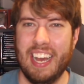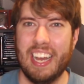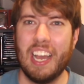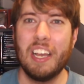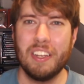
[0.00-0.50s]
a
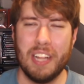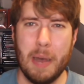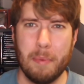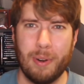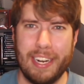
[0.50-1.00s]

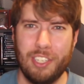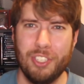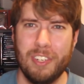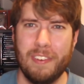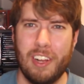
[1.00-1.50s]
conglomeration
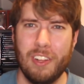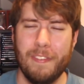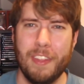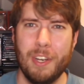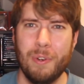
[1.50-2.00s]
of all
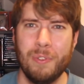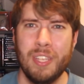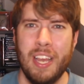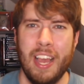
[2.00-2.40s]
of those.